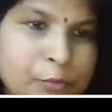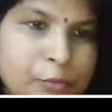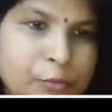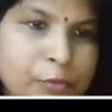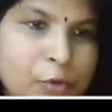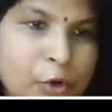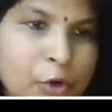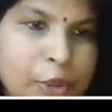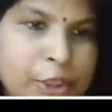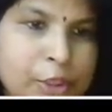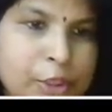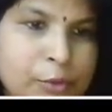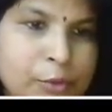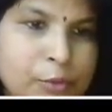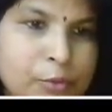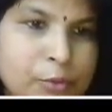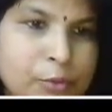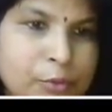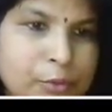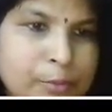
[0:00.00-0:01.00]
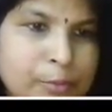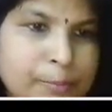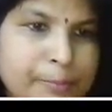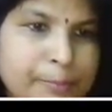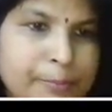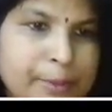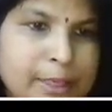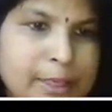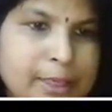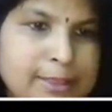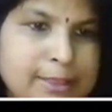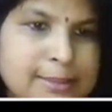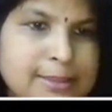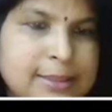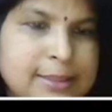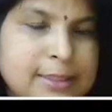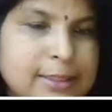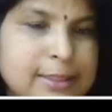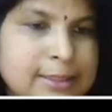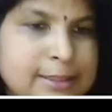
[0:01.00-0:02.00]
4u plus
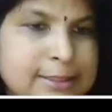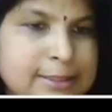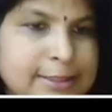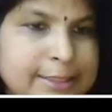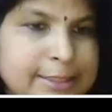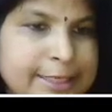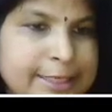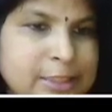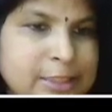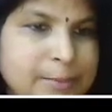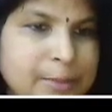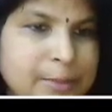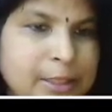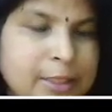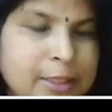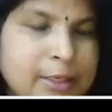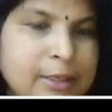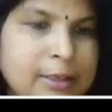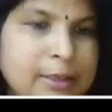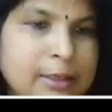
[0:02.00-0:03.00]
6v